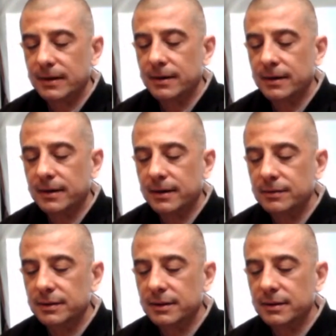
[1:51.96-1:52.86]
I
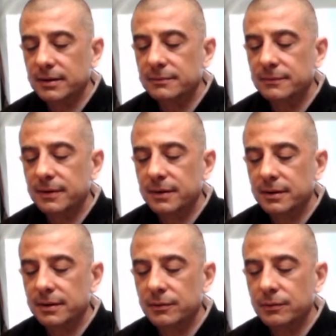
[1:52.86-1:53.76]
currently live
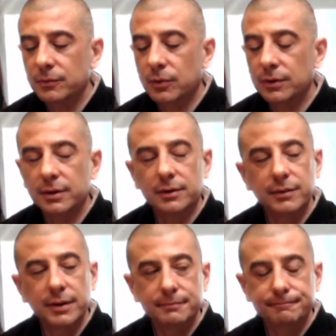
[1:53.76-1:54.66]
in Walnut
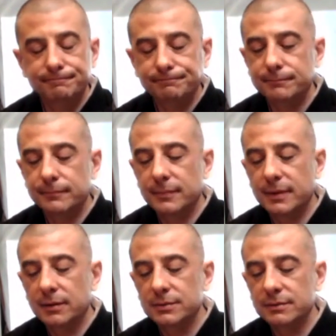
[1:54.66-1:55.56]
Creek.
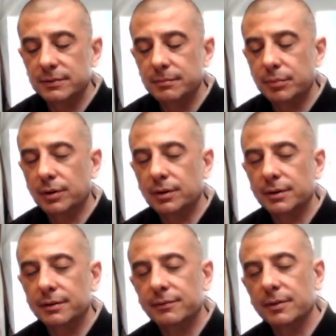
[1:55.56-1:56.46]
I was living in
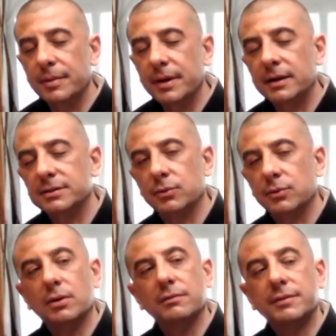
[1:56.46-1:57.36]
Berkeley for the past
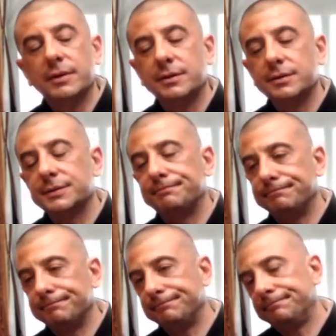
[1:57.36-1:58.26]
12 years.
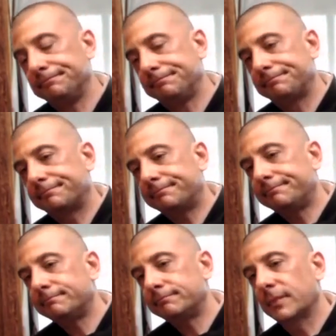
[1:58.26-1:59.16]

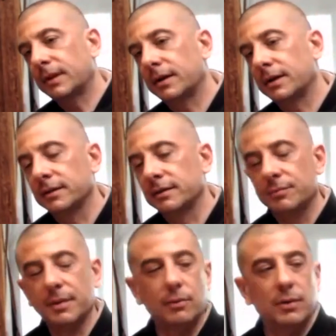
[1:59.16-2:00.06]
I live with
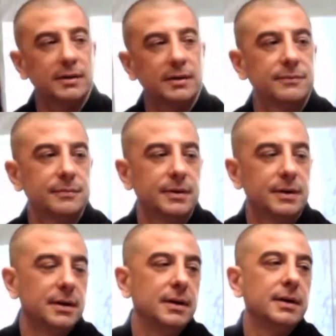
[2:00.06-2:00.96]
my wife,
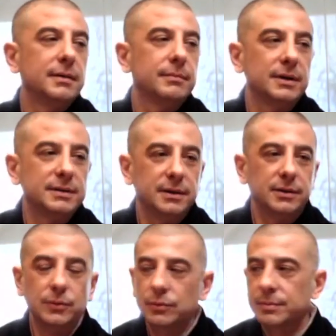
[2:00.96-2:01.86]
my son
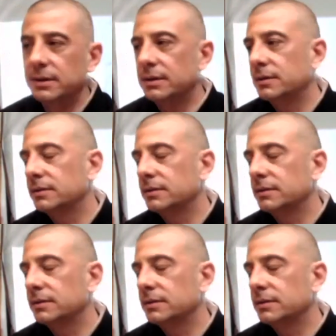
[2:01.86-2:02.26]
who will be